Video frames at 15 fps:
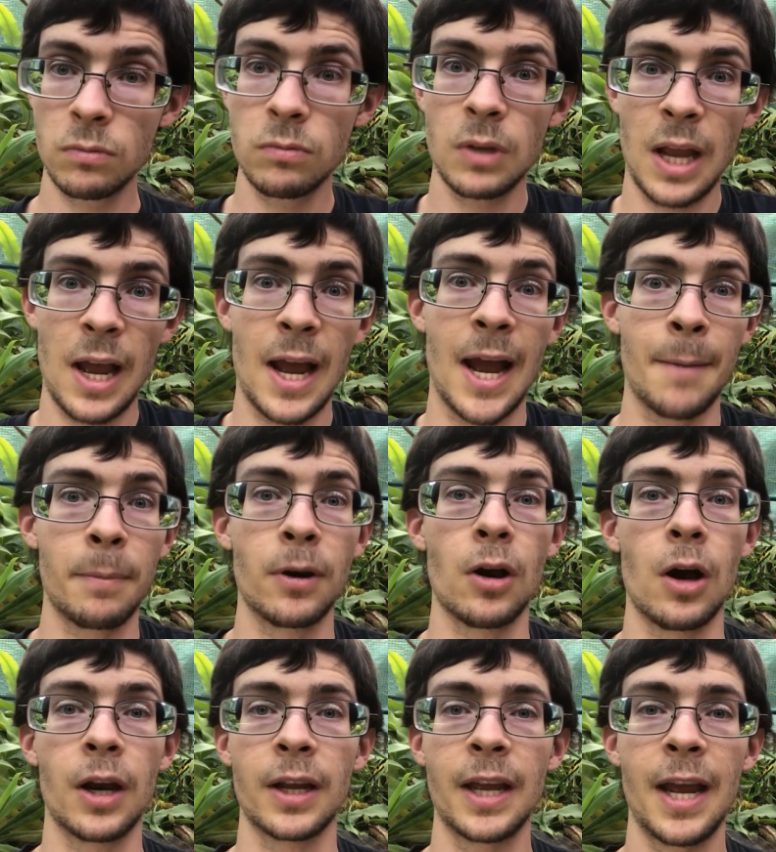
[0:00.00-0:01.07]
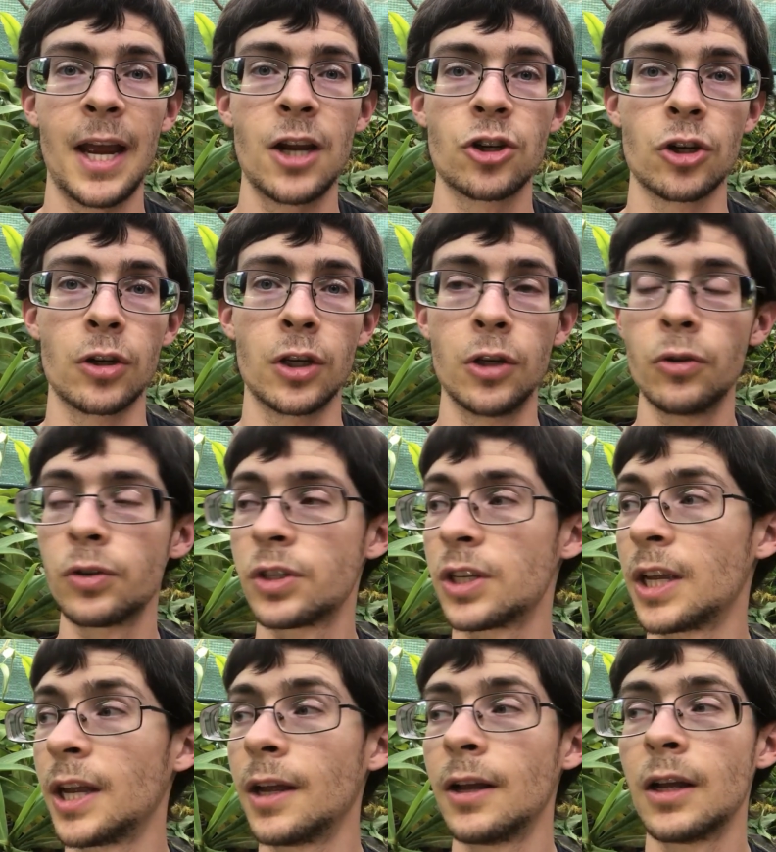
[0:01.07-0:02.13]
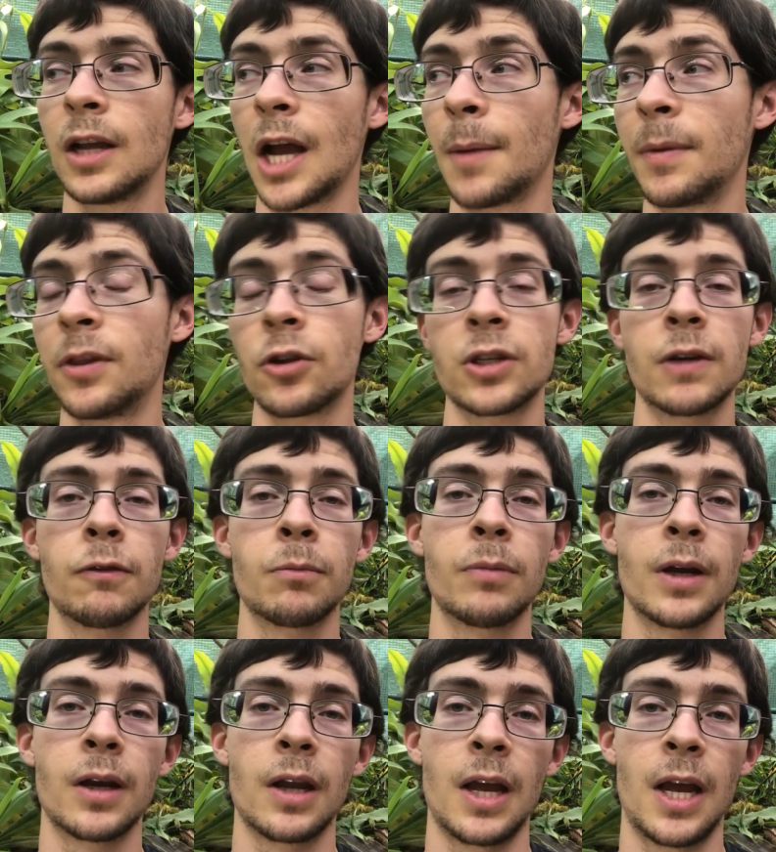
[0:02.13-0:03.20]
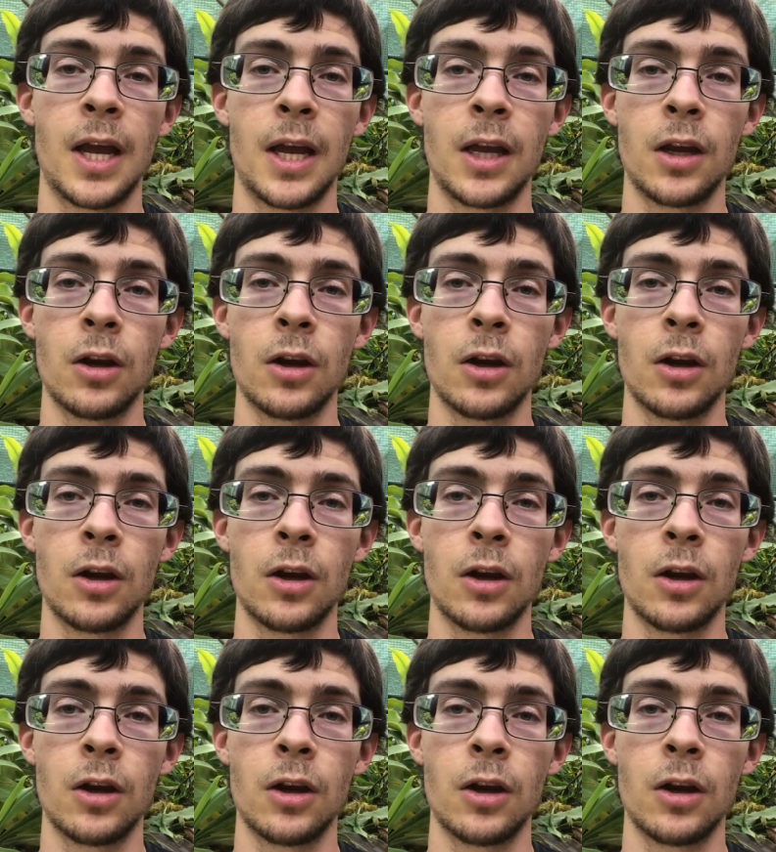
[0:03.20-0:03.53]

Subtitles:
happen on occasion. You'll see, there's even been a